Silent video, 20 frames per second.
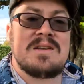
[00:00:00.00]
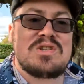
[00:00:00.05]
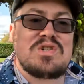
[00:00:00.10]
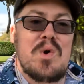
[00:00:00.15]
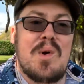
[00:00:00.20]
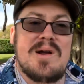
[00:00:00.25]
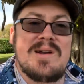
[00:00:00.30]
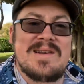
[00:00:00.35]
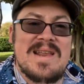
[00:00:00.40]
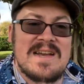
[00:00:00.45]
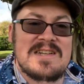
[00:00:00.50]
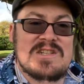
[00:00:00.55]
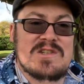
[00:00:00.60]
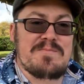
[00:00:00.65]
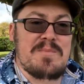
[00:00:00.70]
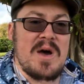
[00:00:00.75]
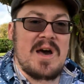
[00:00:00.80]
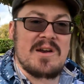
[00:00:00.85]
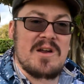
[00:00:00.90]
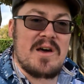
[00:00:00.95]
So our next
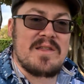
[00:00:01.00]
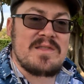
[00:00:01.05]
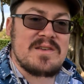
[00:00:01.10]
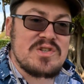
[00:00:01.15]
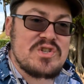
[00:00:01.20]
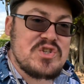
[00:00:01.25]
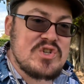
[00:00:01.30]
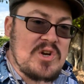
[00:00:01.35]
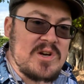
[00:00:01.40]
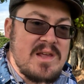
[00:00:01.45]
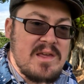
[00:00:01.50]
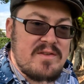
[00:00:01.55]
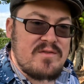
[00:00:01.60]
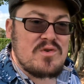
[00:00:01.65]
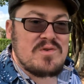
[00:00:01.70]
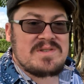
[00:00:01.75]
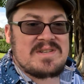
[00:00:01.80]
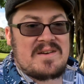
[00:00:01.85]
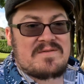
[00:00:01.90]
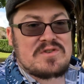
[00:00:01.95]
spot on this journey
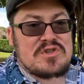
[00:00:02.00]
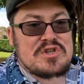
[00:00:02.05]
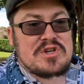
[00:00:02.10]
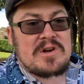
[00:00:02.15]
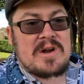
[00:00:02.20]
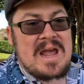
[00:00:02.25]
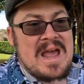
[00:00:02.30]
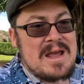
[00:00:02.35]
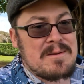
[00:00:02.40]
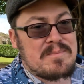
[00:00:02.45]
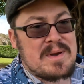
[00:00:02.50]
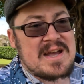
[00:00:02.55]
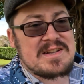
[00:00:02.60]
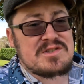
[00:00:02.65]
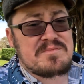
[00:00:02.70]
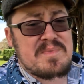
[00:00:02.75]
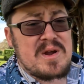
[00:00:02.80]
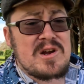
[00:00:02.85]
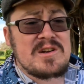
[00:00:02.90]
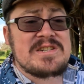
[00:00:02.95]
through Devonshire and
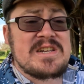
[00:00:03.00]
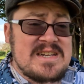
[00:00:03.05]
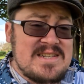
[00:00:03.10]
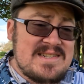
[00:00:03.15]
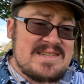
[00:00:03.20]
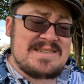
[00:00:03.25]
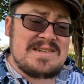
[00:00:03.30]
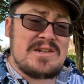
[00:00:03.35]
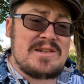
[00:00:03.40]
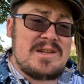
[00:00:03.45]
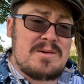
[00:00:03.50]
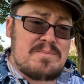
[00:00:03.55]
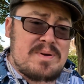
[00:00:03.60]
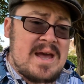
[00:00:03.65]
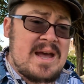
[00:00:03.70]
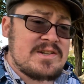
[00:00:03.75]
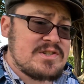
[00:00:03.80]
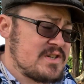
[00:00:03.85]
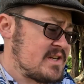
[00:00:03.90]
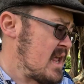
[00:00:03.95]
Paget Parish is still in
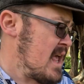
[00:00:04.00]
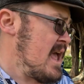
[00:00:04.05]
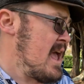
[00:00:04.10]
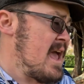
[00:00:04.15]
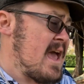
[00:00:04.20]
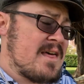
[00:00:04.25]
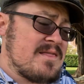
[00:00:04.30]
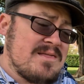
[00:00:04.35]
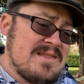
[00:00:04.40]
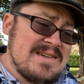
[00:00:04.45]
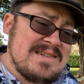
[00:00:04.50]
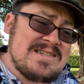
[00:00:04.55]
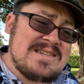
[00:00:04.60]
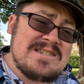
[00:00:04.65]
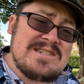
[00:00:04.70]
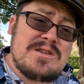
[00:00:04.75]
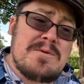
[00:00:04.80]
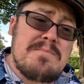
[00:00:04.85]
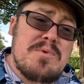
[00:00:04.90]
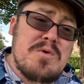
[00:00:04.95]
Paget, and this
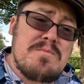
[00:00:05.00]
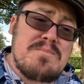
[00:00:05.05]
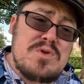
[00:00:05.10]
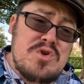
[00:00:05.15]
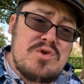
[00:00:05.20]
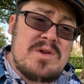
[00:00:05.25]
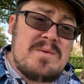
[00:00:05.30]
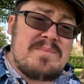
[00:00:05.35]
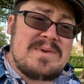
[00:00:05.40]
is the Bermuda